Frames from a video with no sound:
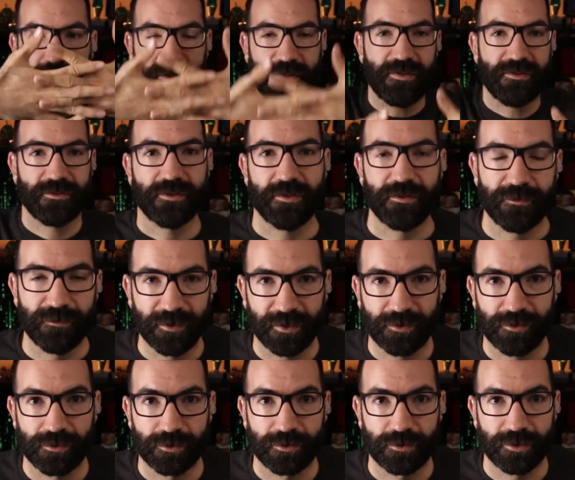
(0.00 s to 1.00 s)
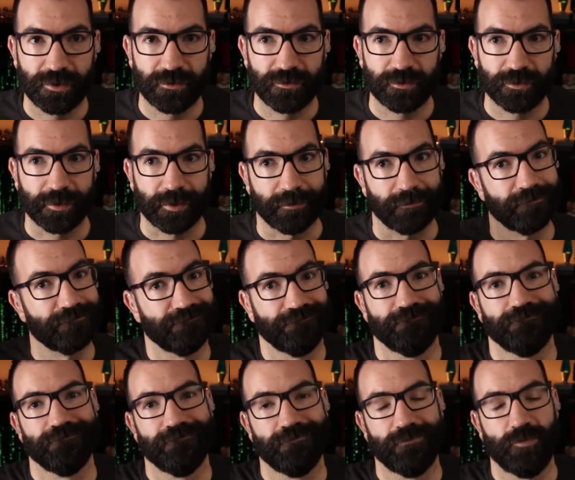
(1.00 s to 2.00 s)
is going to affect your green screen.
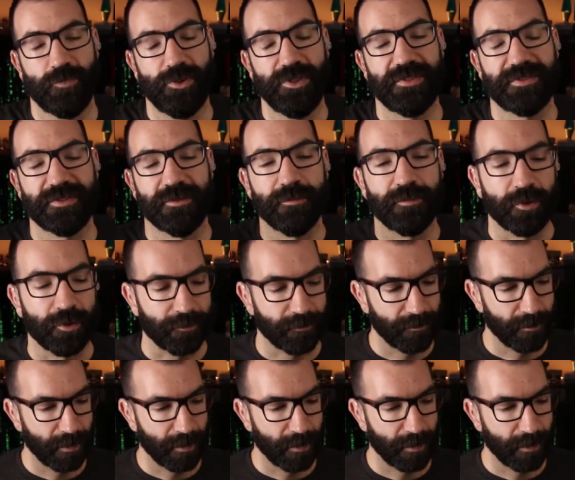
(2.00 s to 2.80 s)
Pretty simple.